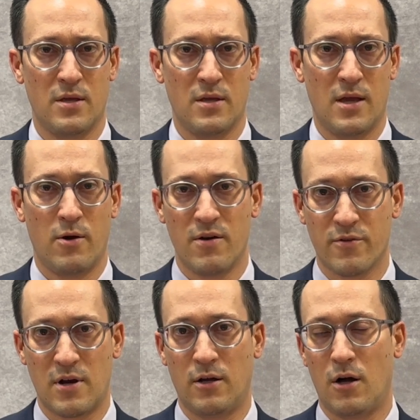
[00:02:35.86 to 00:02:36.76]
However,
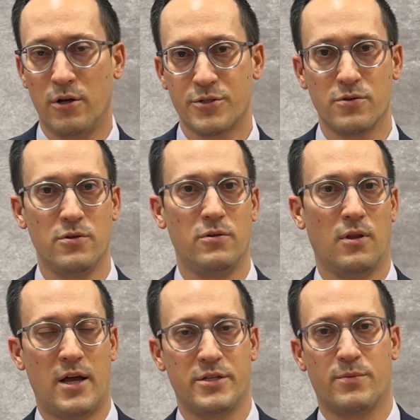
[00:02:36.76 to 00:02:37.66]
I'll also
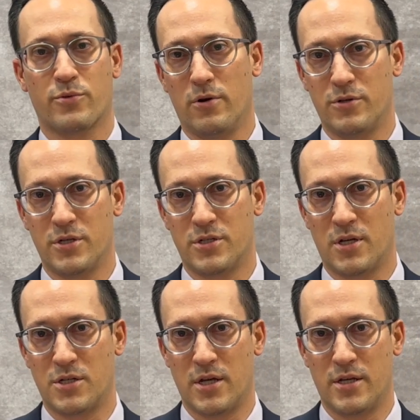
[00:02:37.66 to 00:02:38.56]
utilize approaches
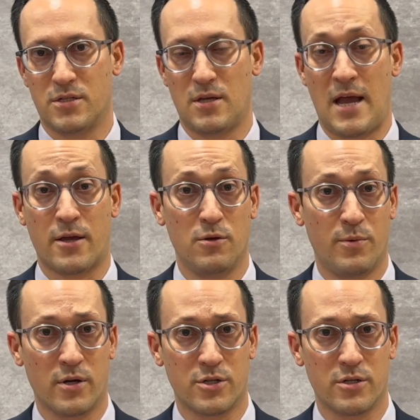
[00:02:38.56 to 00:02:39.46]
such as
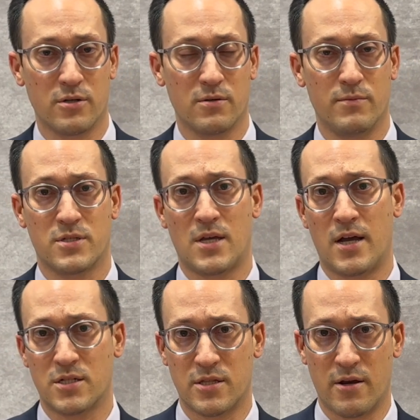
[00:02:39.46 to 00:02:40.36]
acupuncture,
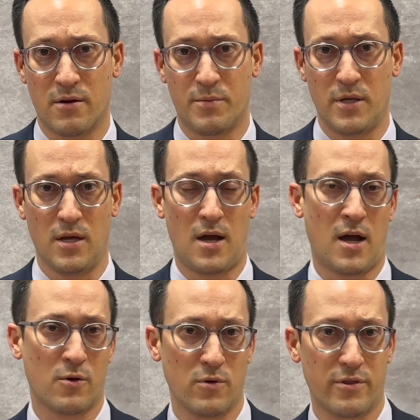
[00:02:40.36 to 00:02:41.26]
massage therapy,
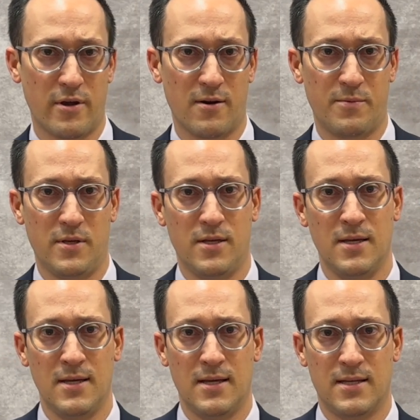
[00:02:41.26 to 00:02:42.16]
aquatherapy,
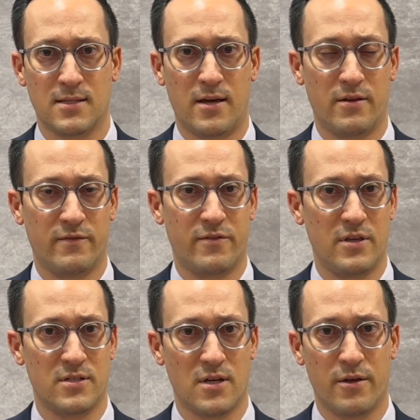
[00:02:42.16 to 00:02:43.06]
as a lot of
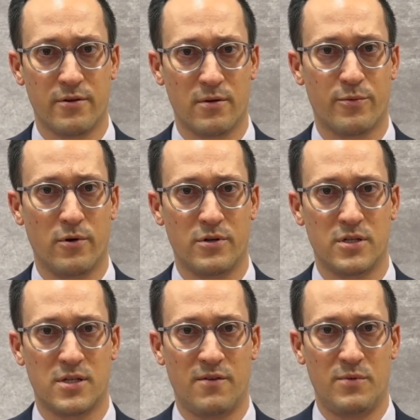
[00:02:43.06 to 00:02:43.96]
these other
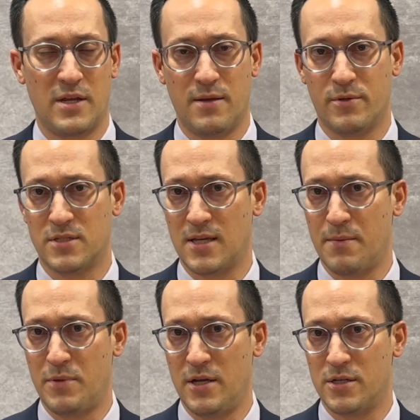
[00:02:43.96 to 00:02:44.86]
approaches have been able to
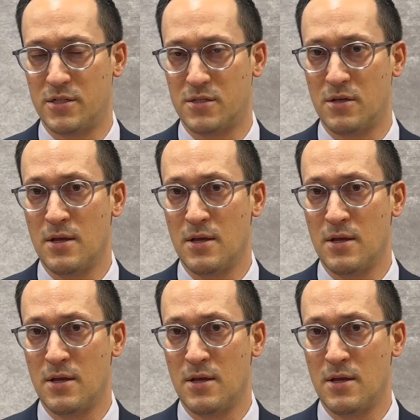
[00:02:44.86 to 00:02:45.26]
get patients